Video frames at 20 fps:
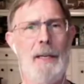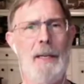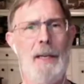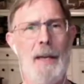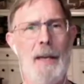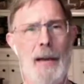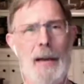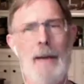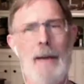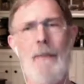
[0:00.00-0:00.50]

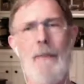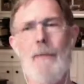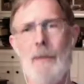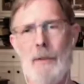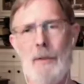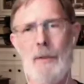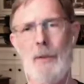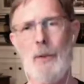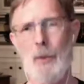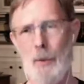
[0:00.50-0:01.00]
have
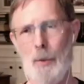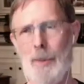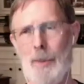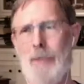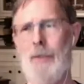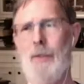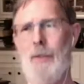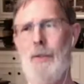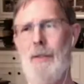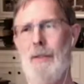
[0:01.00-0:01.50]
a
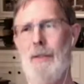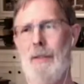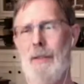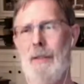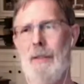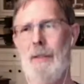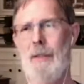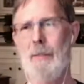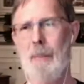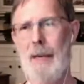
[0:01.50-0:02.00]
choice
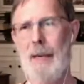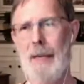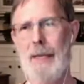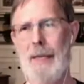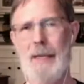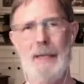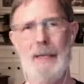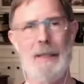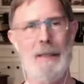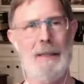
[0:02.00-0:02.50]
to
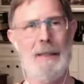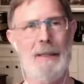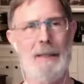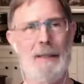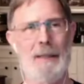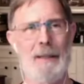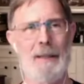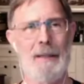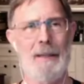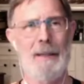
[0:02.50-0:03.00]
make
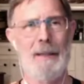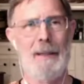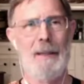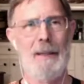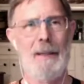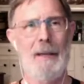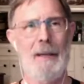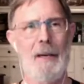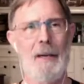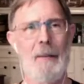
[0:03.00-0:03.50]

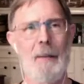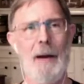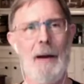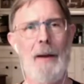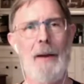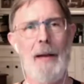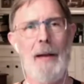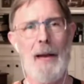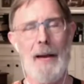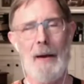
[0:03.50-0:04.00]

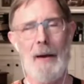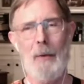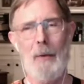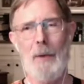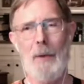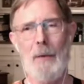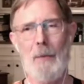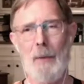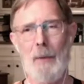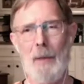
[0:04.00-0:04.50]
about how
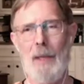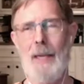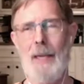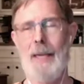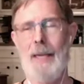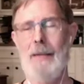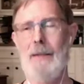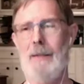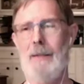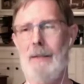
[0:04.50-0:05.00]
we
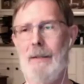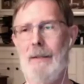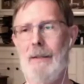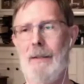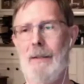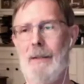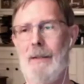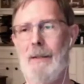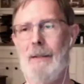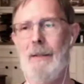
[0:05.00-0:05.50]
relate
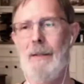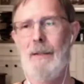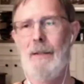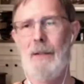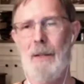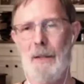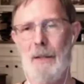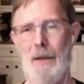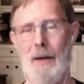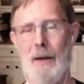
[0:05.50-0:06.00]

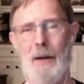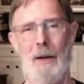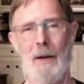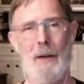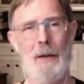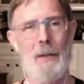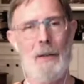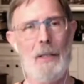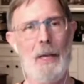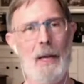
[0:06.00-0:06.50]
to the
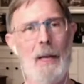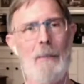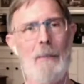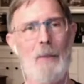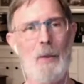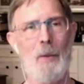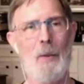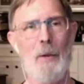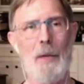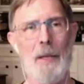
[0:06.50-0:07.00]
hard
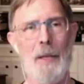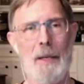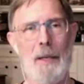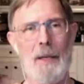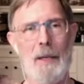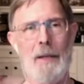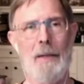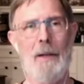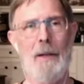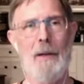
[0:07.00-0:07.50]
times we're
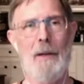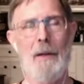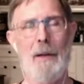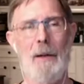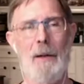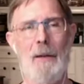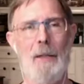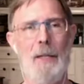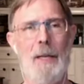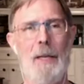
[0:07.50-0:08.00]
in and the
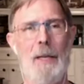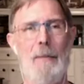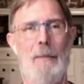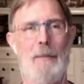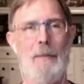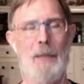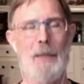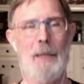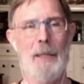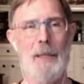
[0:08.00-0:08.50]
hard
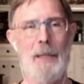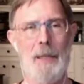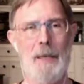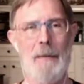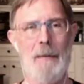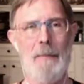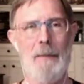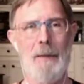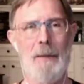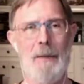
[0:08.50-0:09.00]
times to
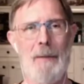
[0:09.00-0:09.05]
come.